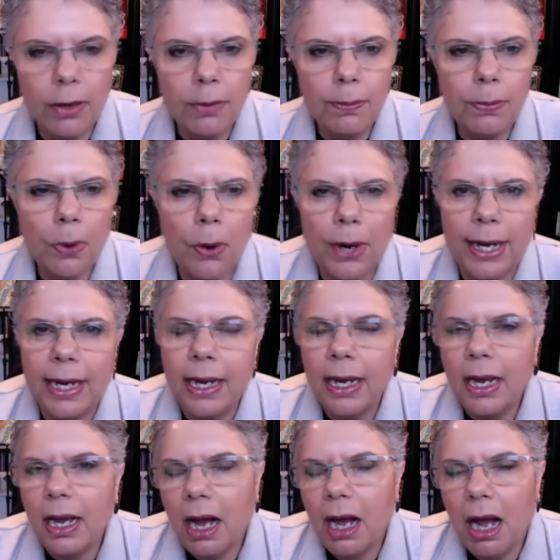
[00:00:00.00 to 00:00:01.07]
Boy,
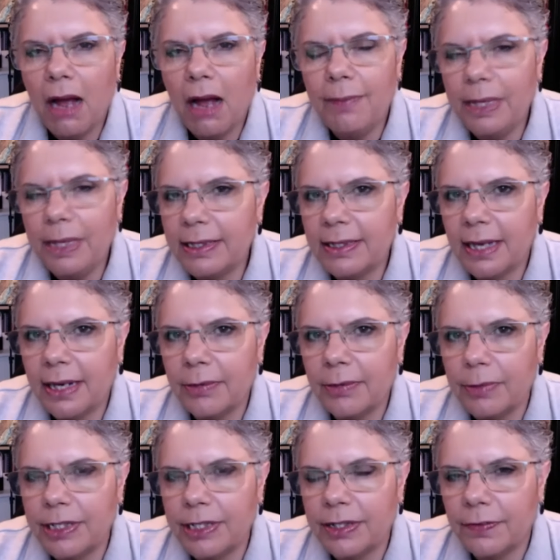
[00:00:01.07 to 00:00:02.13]
I've been saying
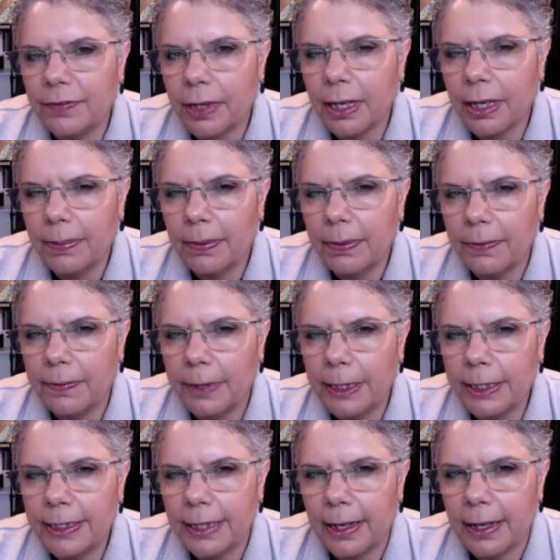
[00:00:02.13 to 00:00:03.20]
recent for a couple of
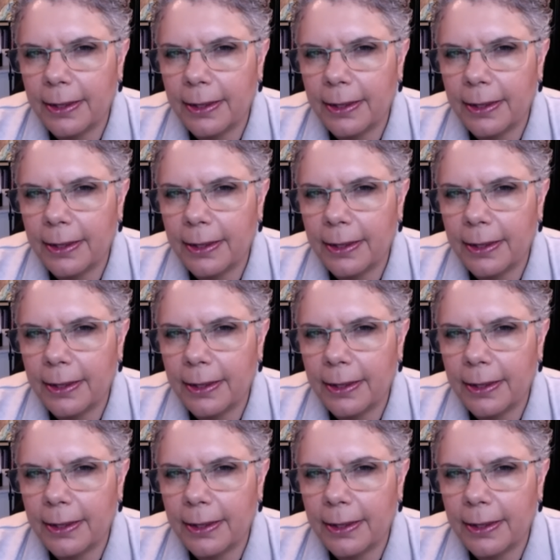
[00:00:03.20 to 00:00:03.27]
years now.